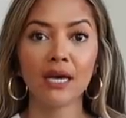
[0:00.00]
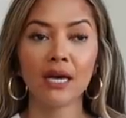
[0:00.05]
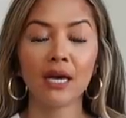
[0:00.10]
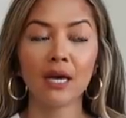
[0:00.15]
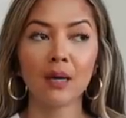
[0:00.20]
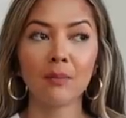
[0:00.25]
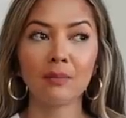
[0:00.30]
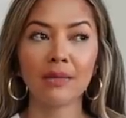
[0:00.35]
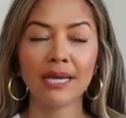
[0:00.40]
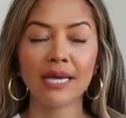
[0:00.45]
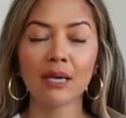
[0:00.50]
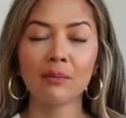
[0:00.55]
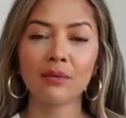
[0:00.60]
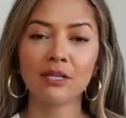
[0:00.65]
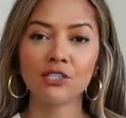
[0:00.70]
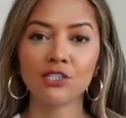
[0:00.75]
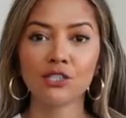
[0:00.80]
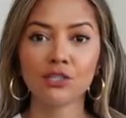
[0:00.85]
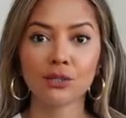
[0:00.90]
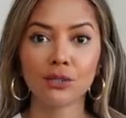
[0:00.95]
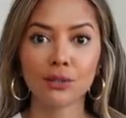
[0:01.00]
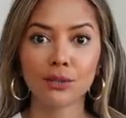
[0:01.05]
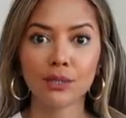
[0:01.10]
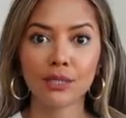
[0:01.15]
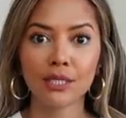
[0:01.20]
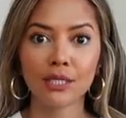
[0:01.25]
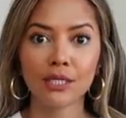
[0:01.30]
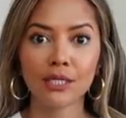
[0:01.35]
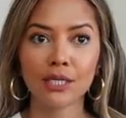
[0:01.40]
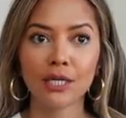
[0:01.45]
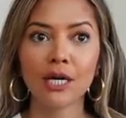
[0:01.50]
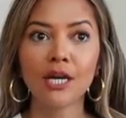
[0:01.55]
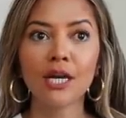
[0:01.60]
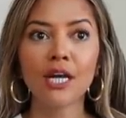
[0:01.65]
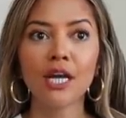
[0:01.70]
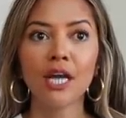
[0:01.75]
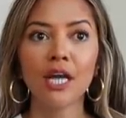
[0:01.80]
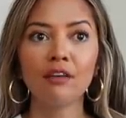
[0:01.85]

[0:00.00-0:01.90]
like I mentioned earlier,